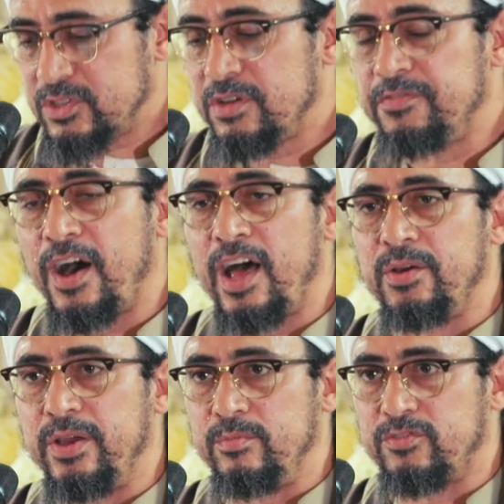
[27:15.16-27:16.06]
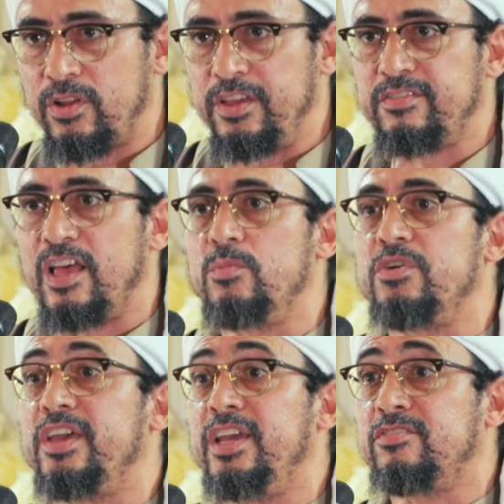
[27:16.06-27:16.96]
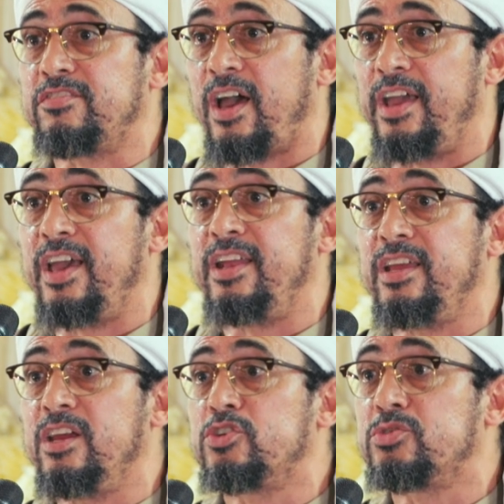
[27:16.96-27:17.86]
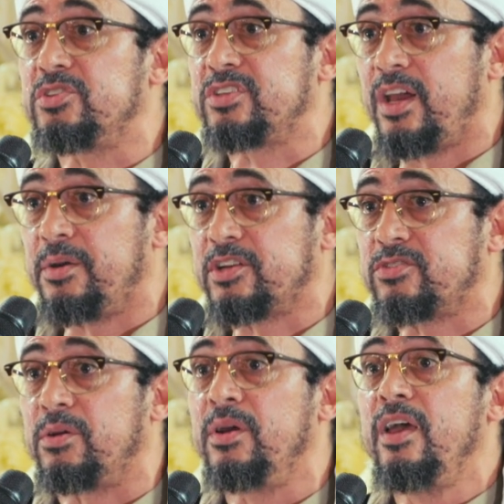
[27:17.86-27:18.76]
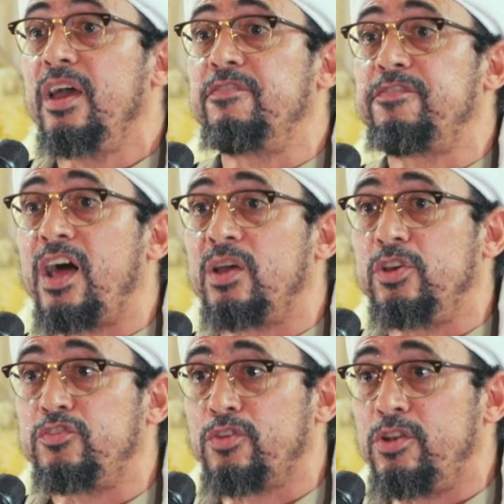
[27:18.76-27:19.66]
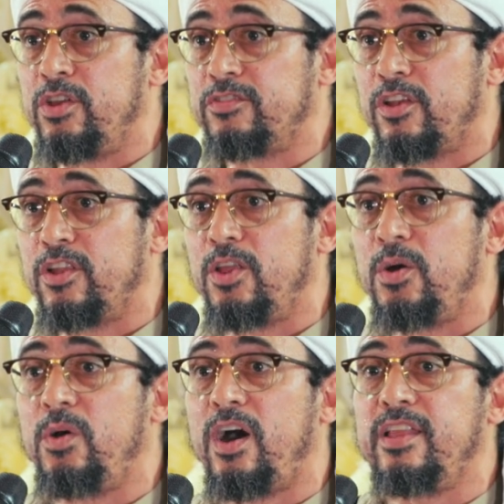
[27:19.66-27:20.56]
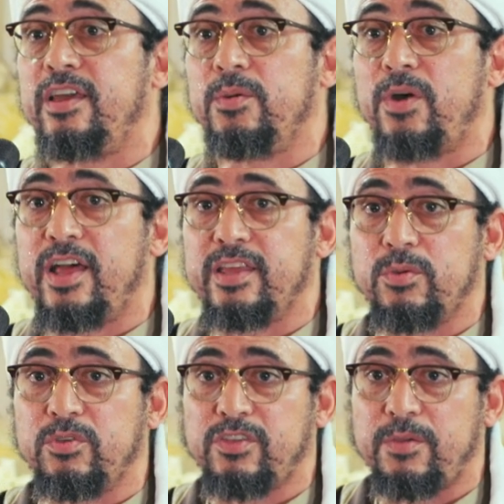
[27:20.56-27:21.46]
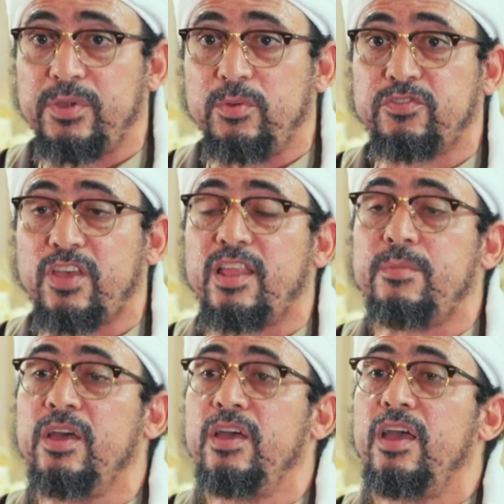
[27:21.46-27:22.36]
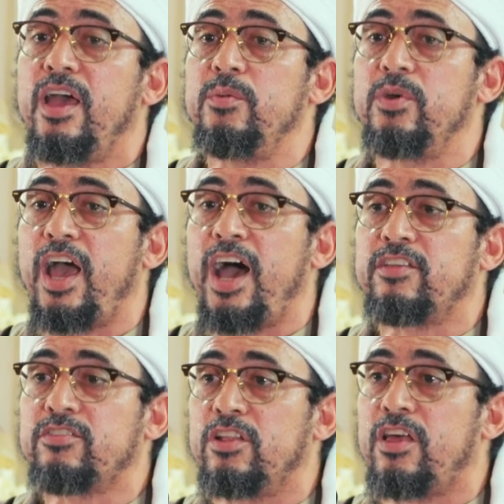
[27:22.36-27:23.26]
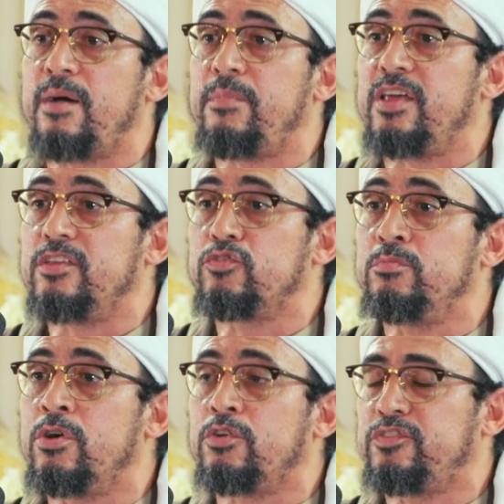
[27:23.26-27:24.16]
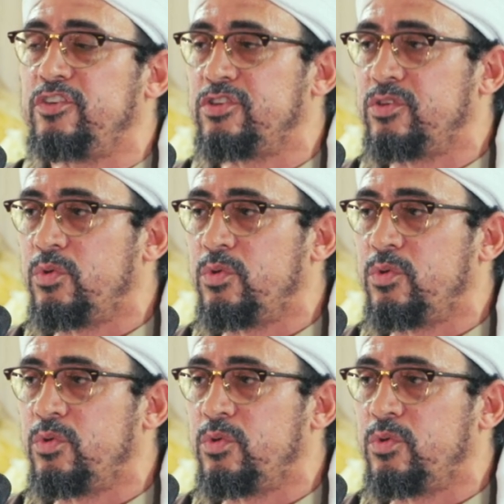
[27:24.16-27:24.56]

to follow him sallallahu alayhi wa sallam with insight and adhere to his character and follow his sunnah sallallahu alayhi wa sallam. And we ask Allah by this mercy to the